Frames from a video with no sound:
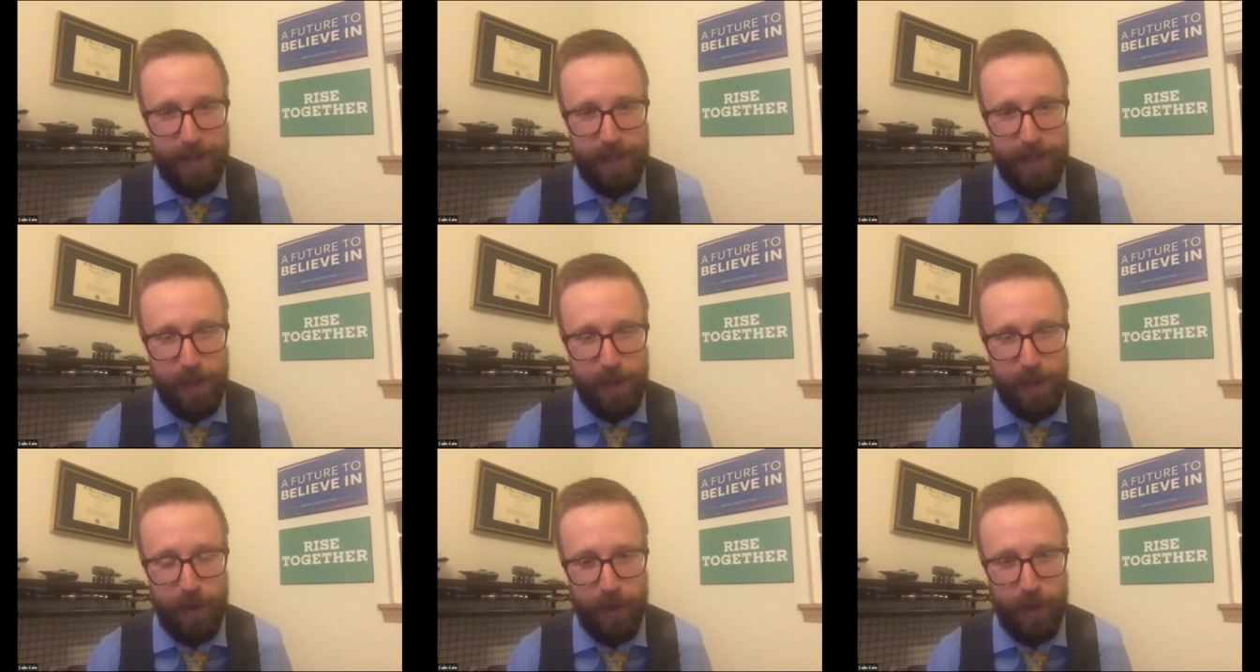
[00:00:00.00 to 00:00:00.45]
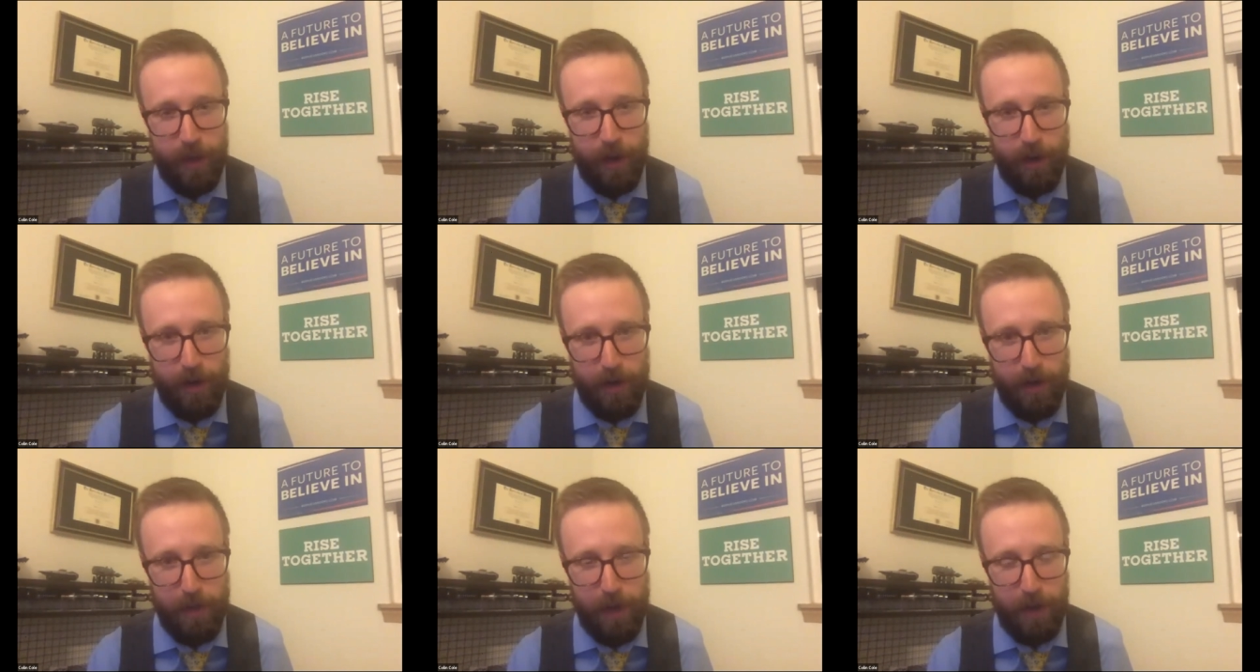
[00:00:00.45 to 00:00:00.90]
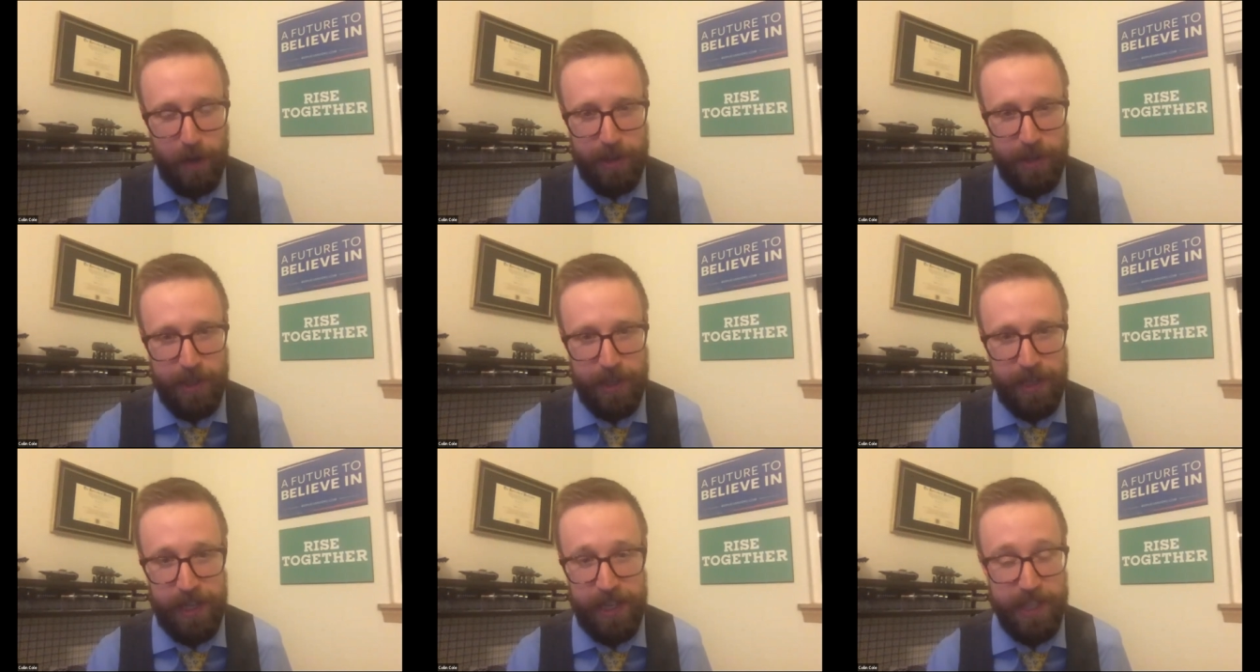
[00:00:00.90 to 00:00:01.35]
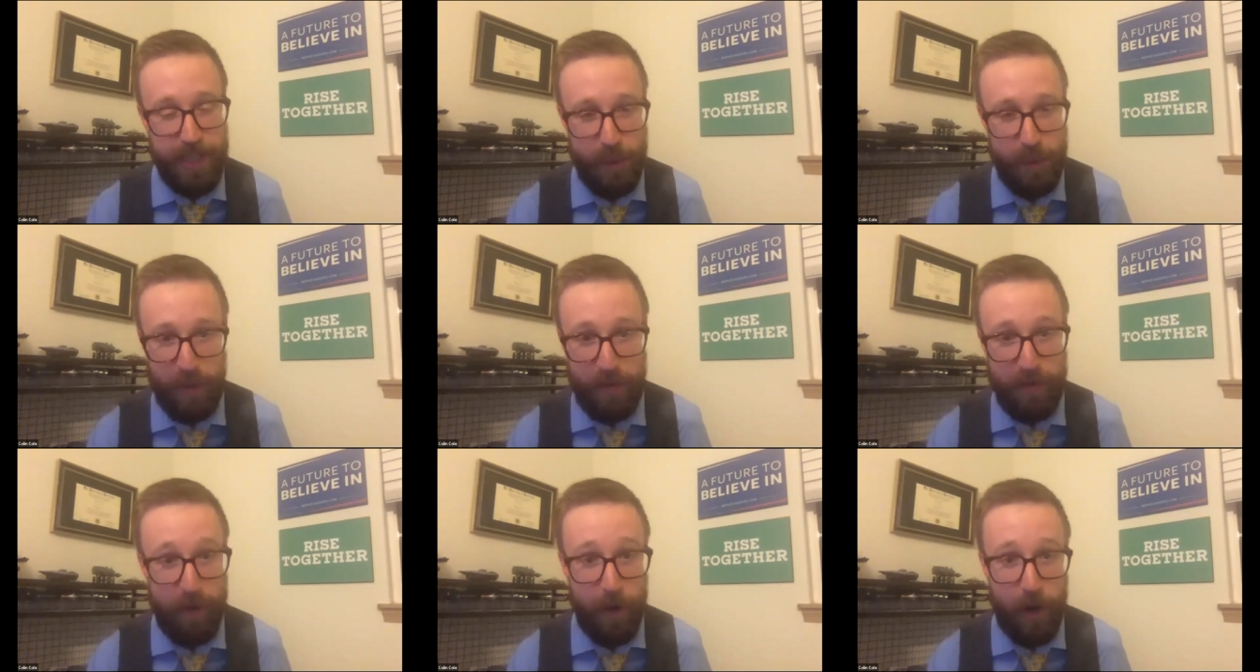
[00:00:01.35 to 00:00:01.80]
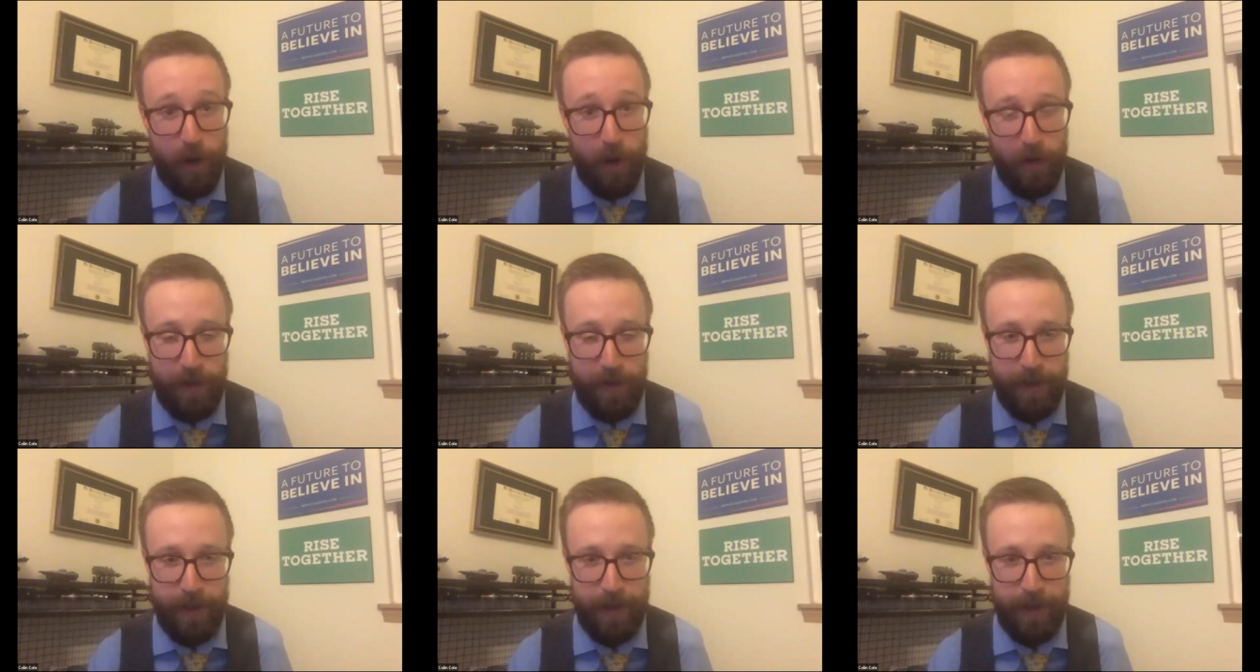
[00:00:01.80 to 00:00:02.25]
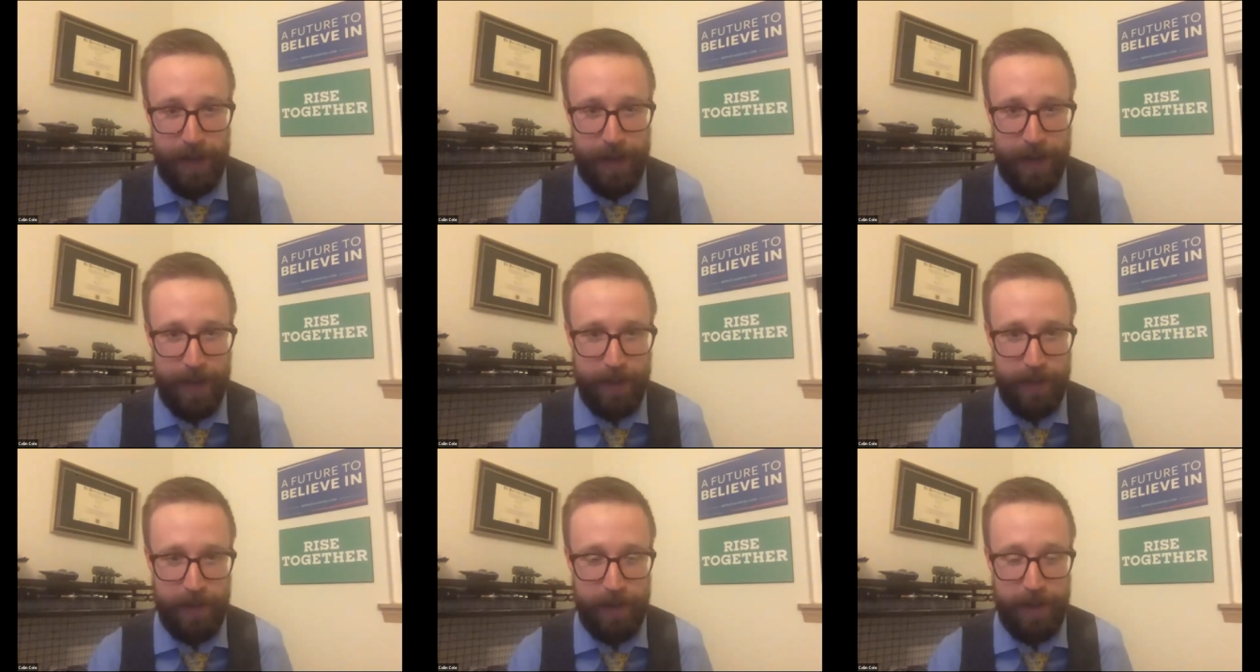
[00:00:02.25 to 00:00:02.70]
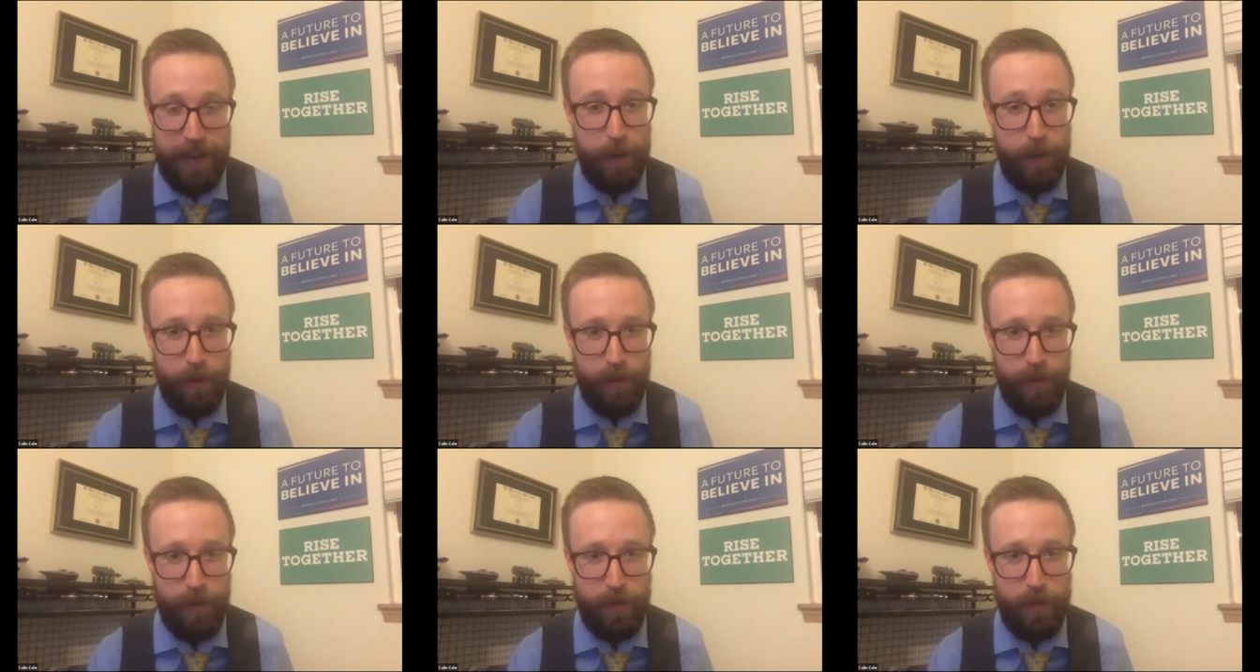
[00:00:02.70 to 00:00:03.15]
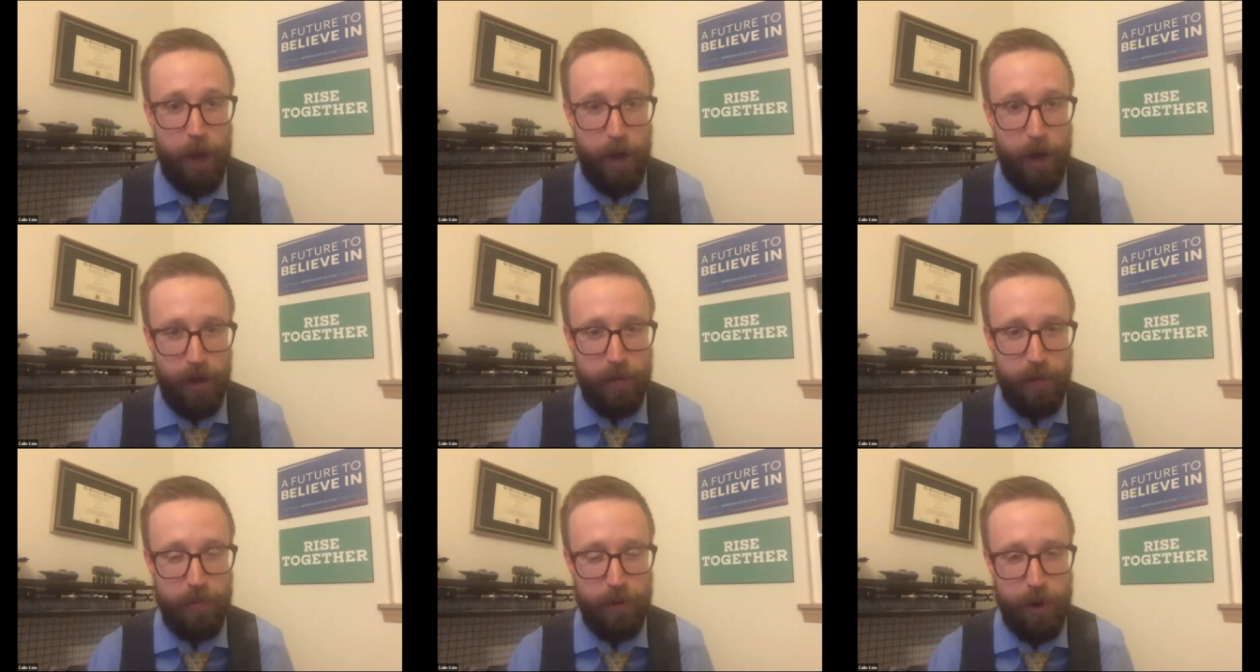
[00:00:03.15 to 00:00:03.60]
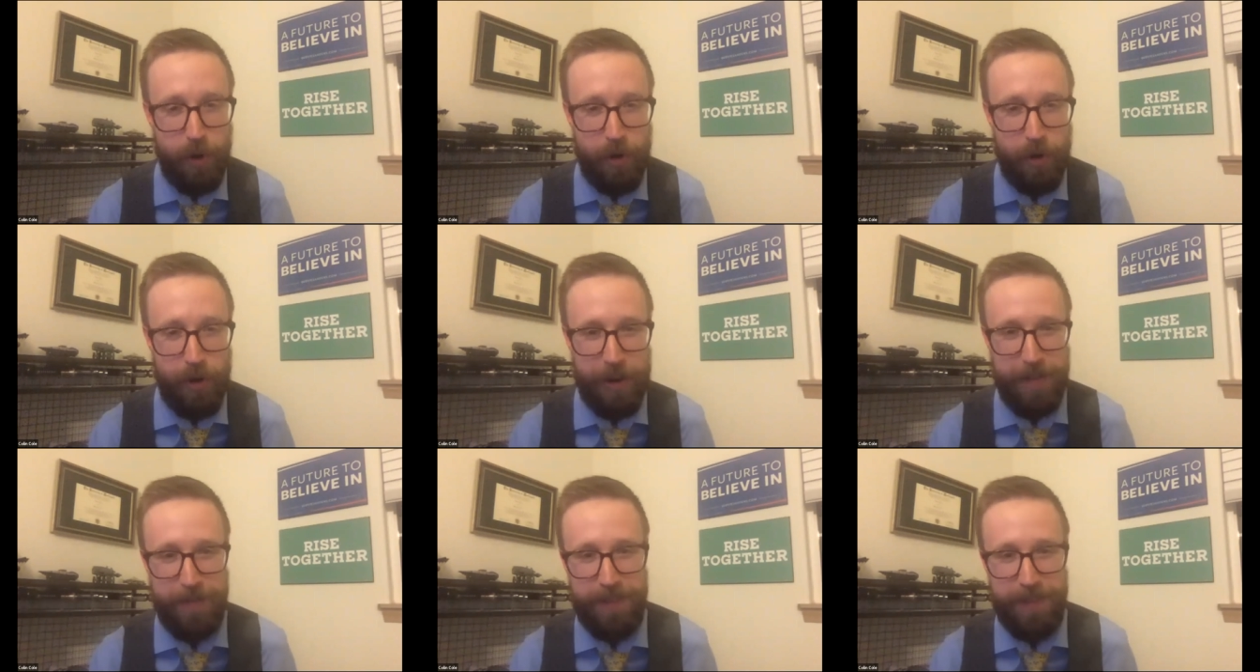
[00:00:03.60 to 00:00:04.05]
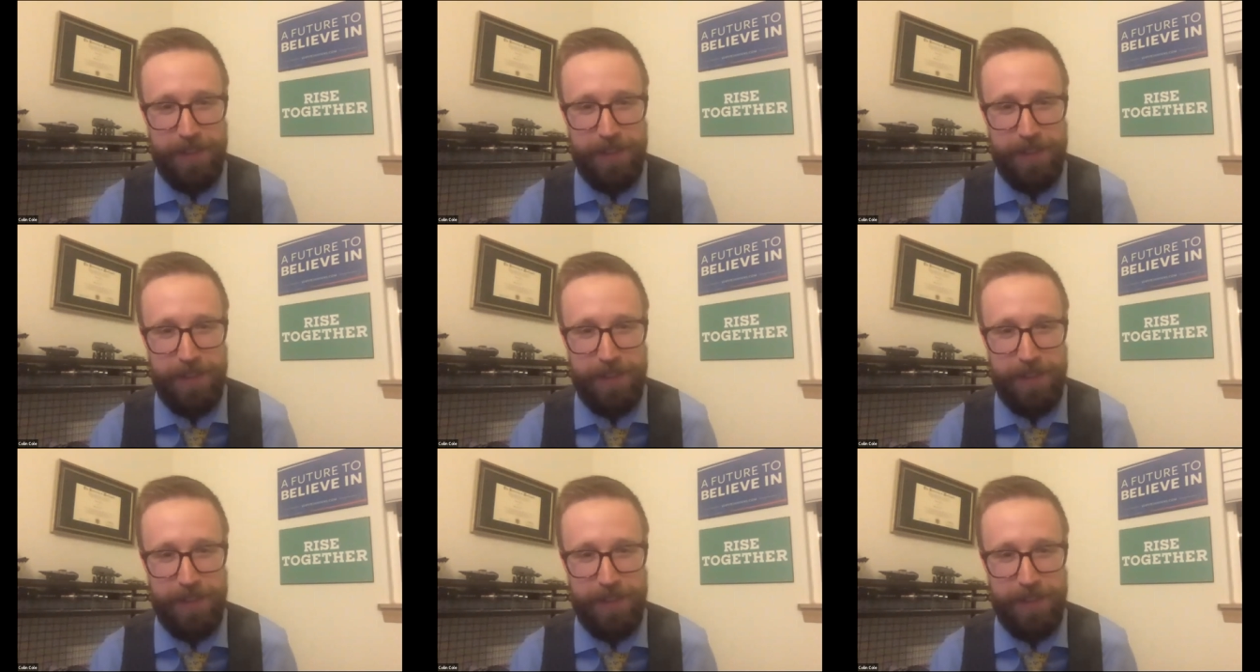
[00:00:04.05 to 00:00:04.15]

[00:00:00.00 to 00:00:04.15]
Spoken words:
that you think our democracy needs to evolve and get with the modern program?